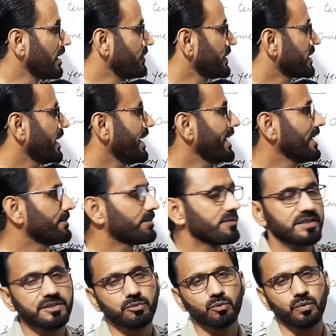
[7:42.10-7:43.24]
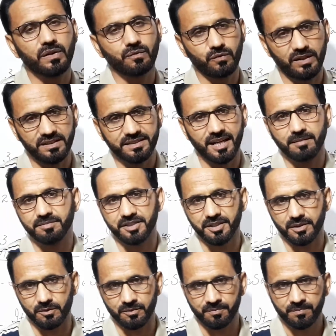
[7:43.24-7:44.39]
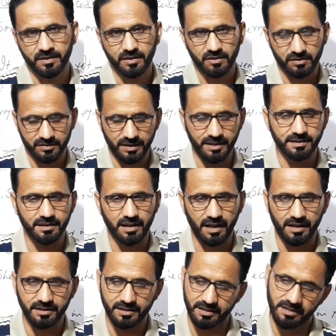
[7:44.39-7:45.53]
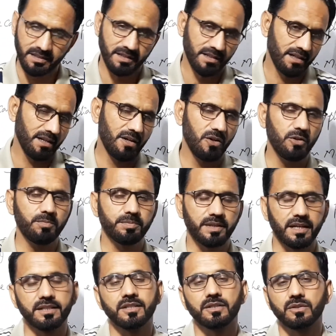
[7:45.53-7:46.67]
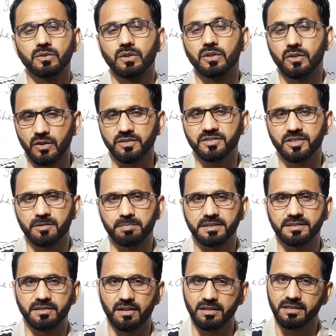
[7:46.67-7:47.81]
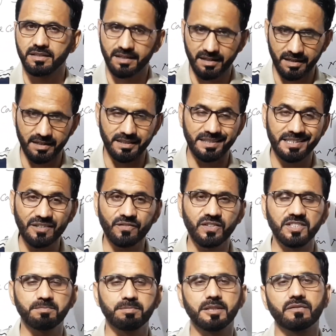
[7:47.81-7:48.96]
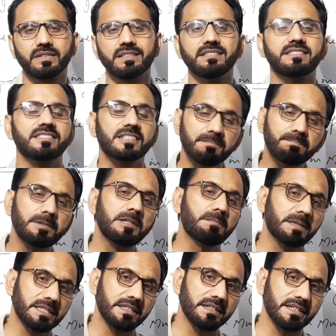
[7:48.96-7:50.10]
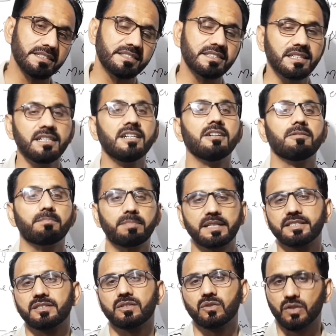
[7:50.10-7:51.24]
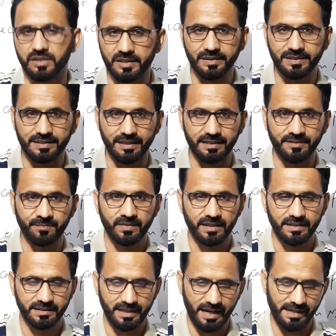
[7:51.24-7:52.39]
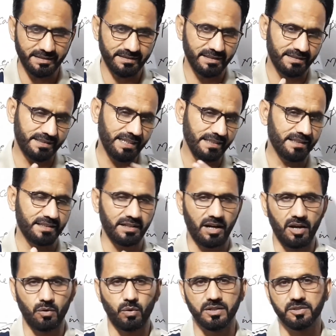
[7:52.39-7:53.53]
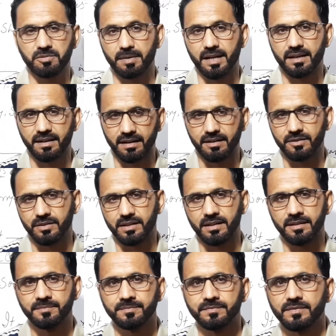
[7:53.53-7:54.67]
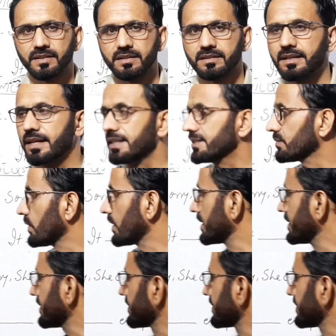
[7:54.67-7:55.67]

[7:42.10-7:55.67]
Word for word: with the help of this first MCQ, right? I hope that your concept is not clear. The difference between simple present tense and present continuous tense, that is the thing that I want to make clear today. The next one is,